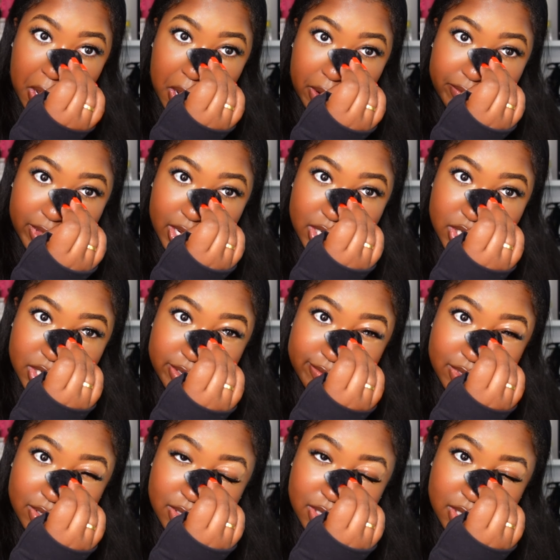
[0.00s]
I feel like I shouldn't
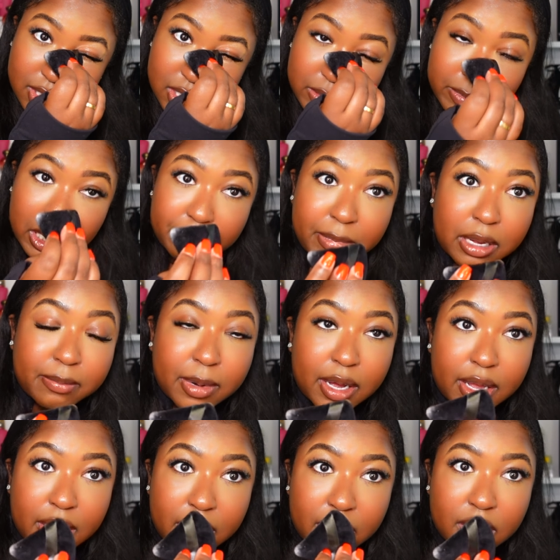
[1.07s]
even do this because it might make
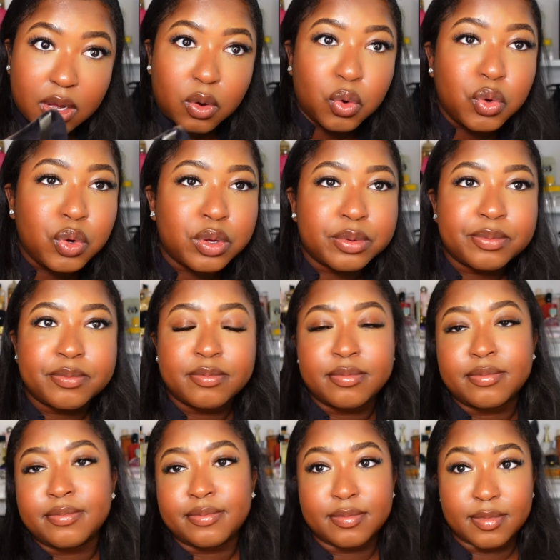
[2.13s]
my
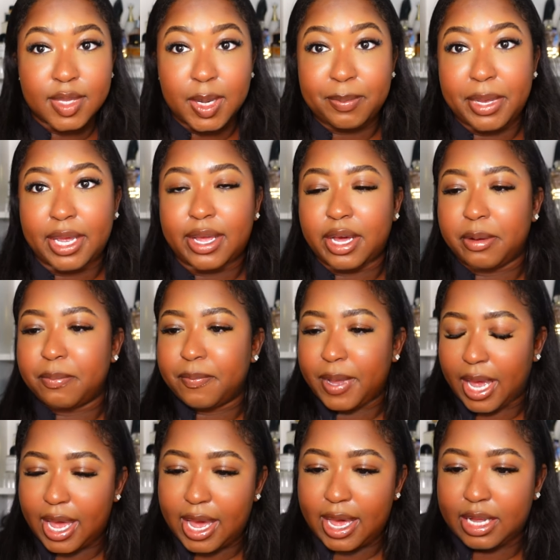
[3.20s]
makeup
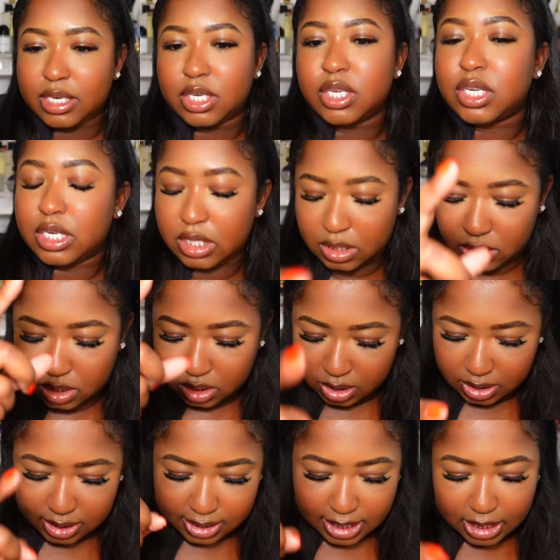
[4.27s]
patch.
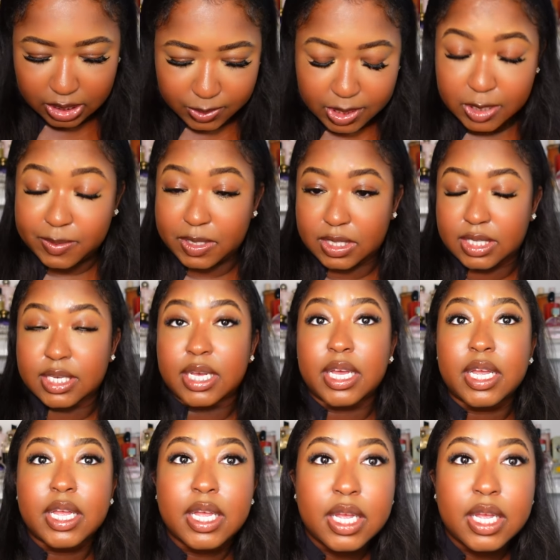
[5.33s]
Exactly what I was about to say.